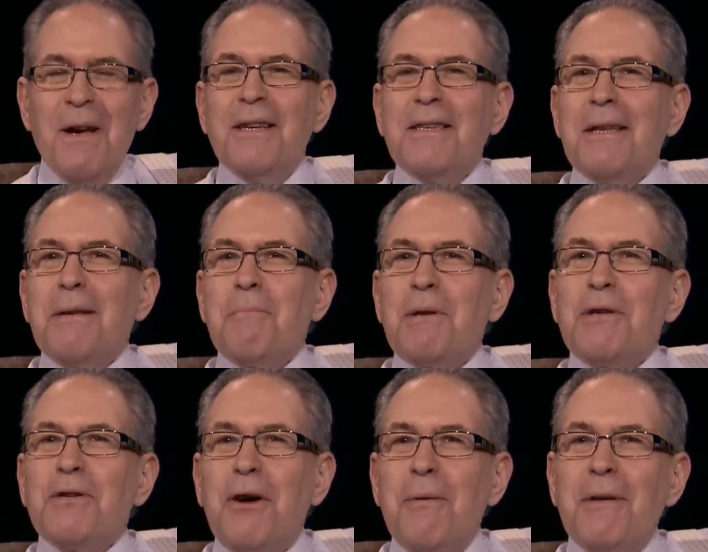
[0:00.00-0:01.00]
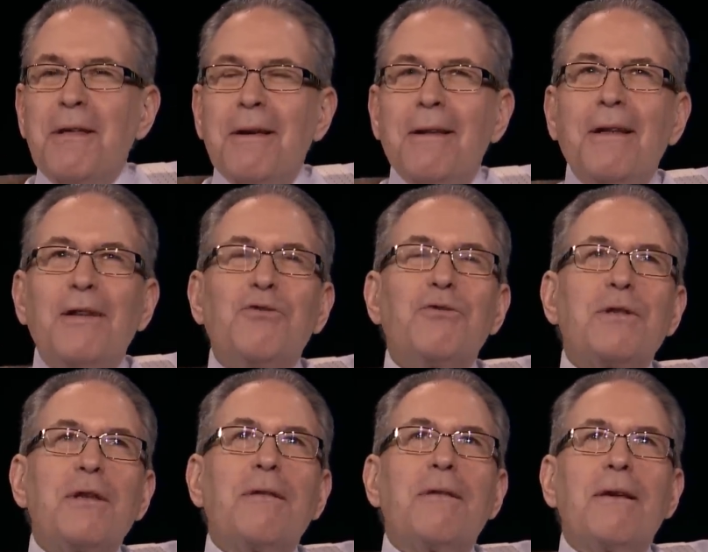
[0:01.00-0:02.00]
so, but you told me an
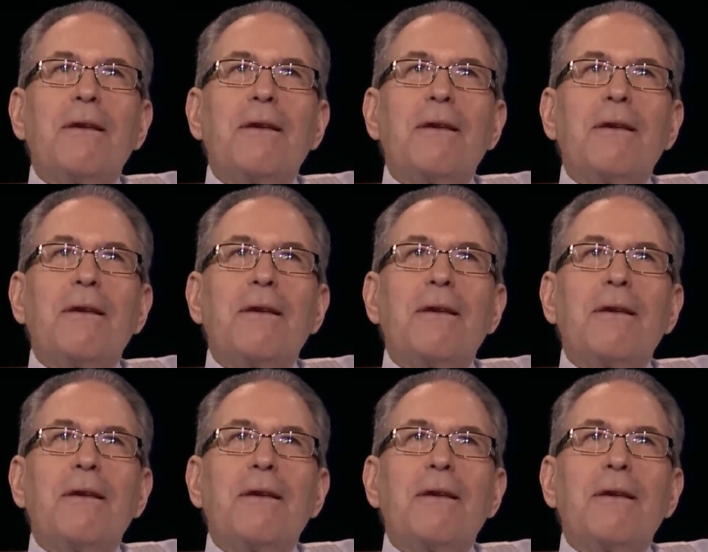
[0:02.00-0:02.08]
interesting thing.